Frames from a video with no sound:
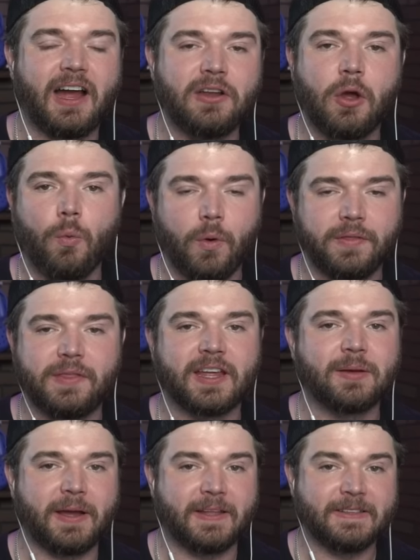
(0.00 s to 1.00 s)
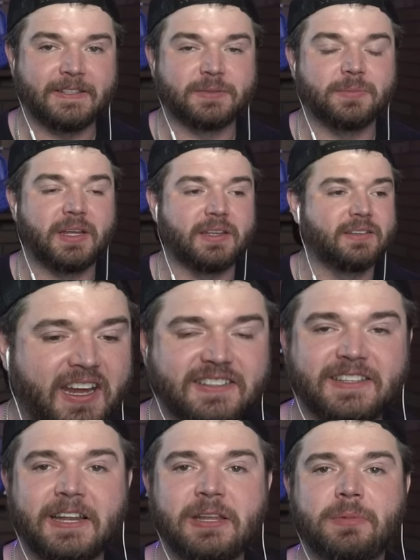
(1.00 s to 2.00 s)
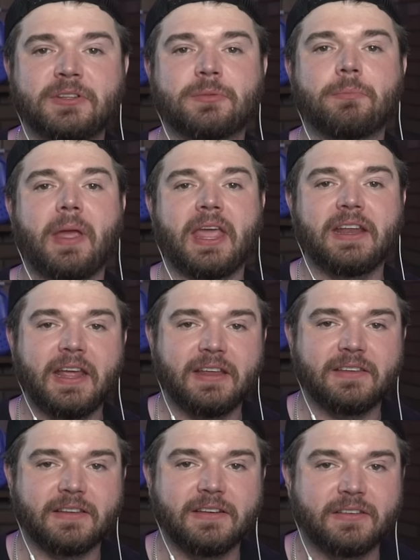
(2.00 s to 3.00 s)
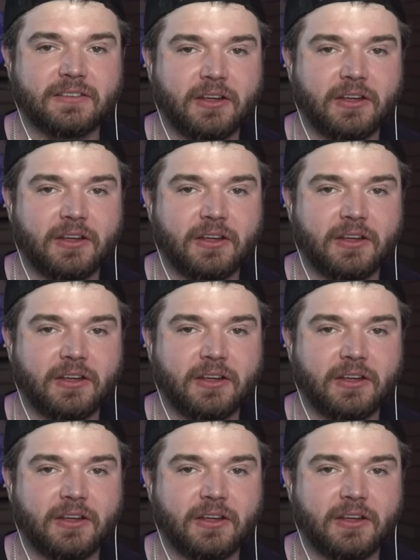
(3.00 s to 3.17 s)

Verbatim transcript: I know one thing about this man. It's that he puts mayonnaise in his